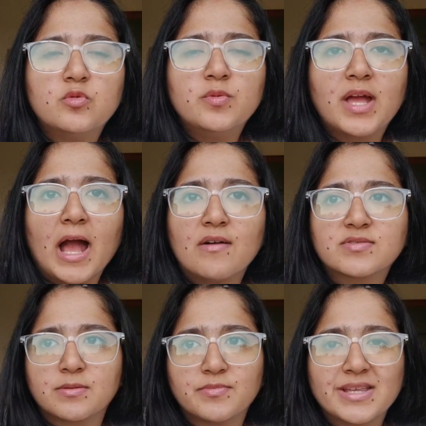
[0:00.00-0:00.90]
Do we have
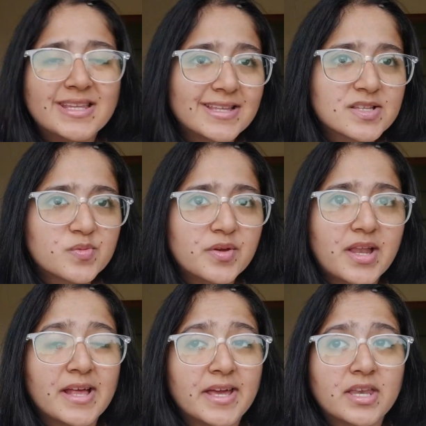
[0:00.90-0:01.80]
something like this where
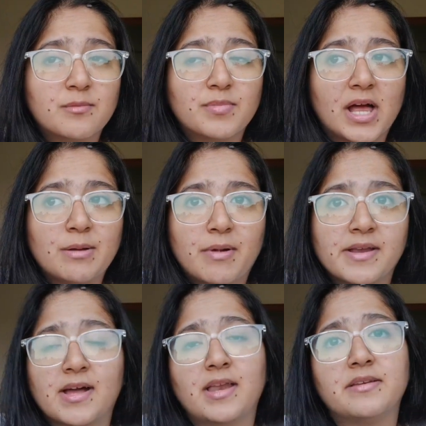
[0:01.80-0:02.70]
I can apply my
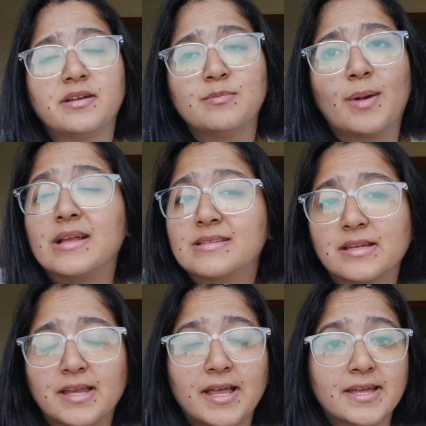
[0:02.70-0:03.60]
analytical
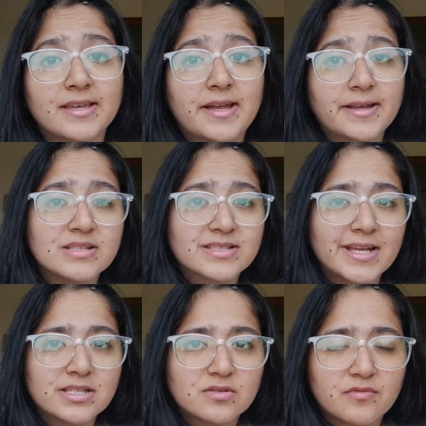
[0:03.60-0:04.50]
mindset and I can get
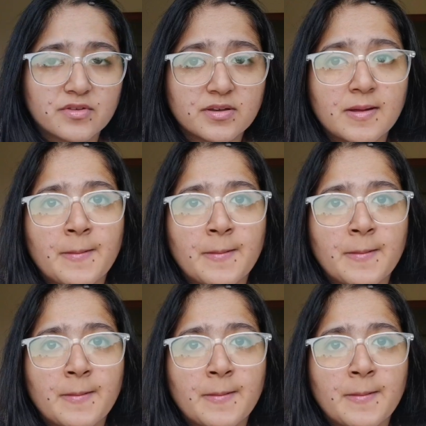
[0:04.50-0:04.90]
insights of it?